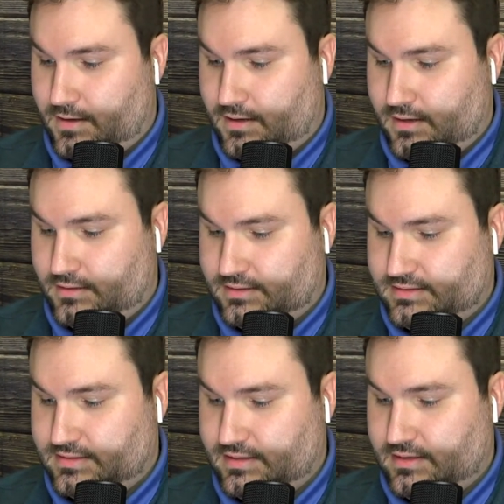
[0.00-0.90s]

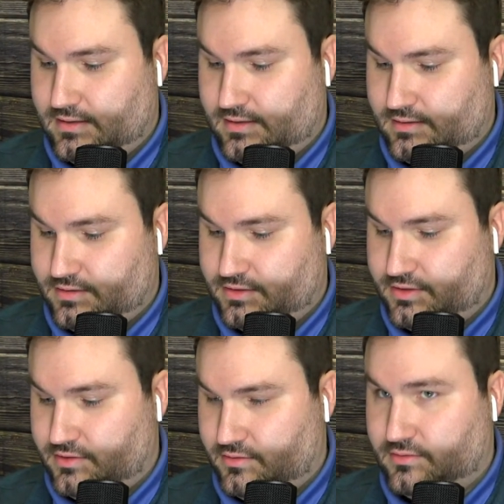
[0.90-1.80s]
Let's see here.
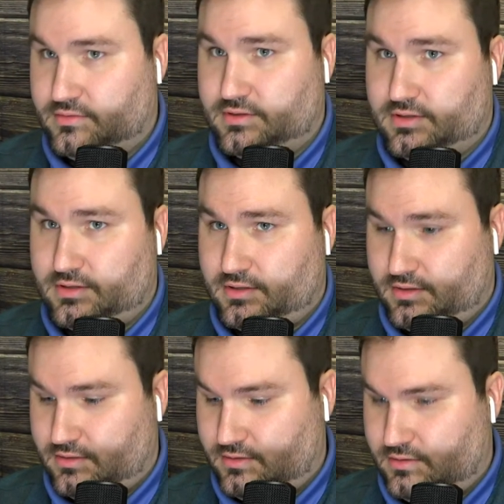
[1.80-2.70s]

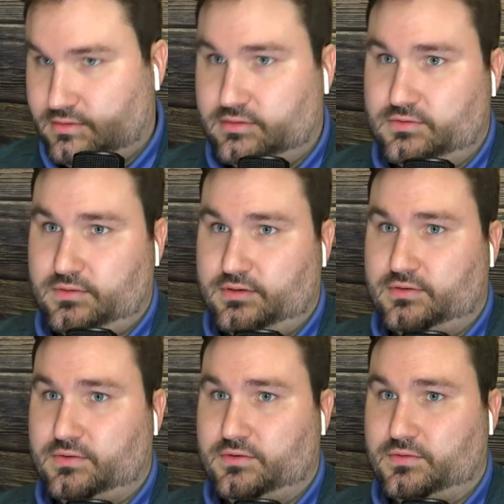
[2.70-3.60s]

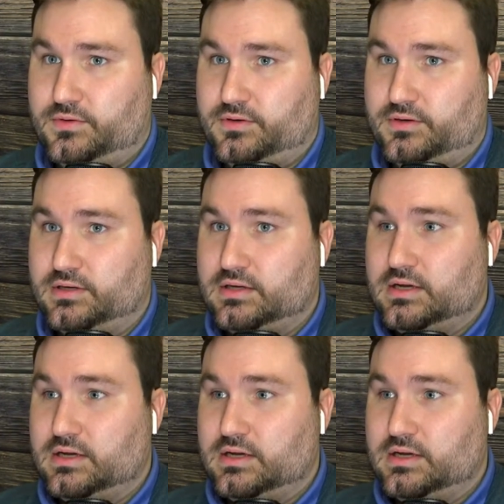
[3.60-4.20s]
Twitter.